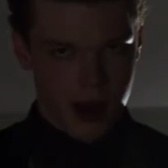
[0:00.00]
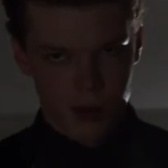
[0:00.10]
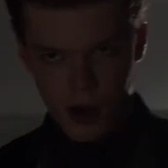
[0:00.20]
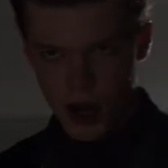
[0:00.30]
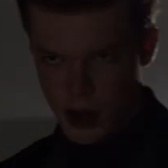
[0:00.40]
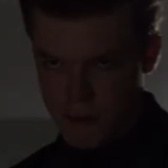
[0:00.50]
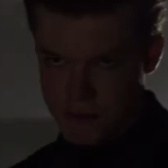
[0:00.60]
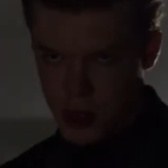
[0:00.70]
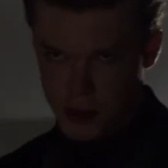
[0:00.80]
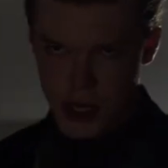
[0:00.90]
round one
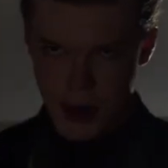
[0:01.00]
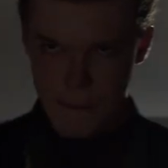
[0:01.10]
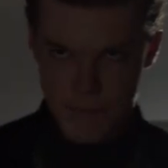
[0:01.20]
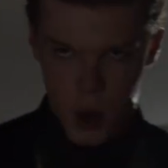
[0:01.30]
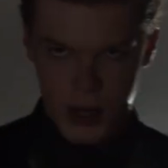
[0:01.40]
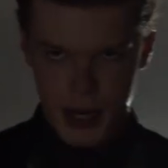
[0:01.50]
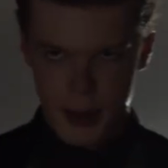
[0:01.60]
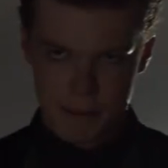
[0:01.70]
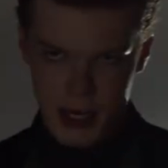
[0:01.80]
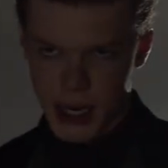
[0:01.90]
of boozing,
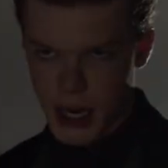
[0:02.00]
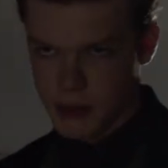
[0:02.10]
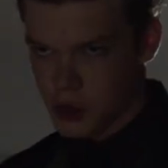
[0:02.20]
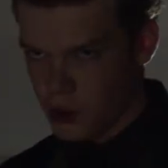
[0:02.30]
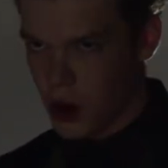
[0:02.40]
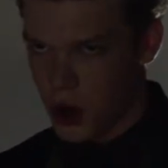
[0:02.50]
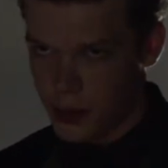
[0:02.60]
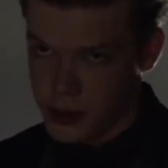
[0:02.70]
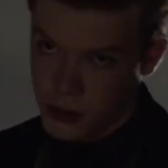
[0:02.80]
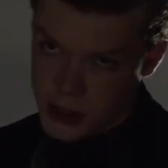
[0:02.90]
boning, beating up
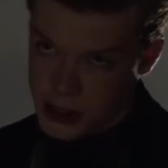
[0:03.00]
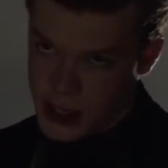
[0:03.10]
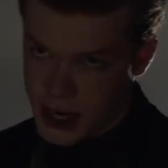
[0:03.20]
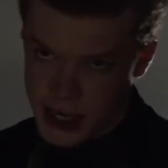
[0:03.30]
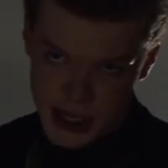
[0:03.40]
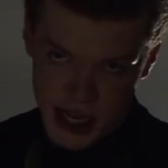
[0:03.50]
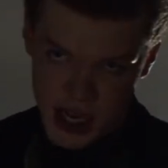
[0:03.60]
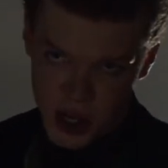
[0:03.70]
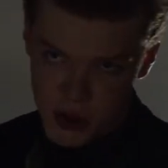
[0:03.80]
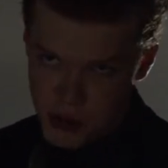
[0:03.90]
Jerome, and we're deciding to
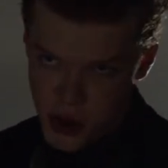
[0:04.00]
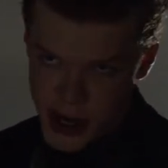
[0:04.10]
take a little